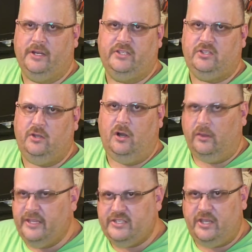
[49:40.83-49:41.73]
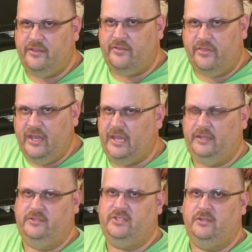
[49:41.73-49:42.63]
all these other things
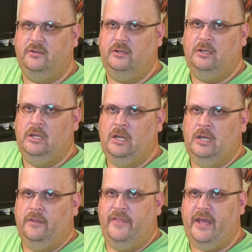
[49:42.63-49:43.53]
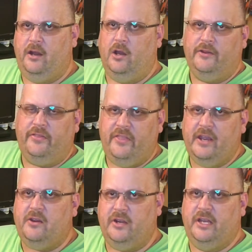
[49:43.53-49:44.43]
that aren't there
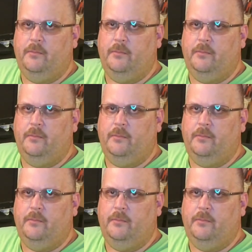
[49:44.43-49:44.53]
anymore.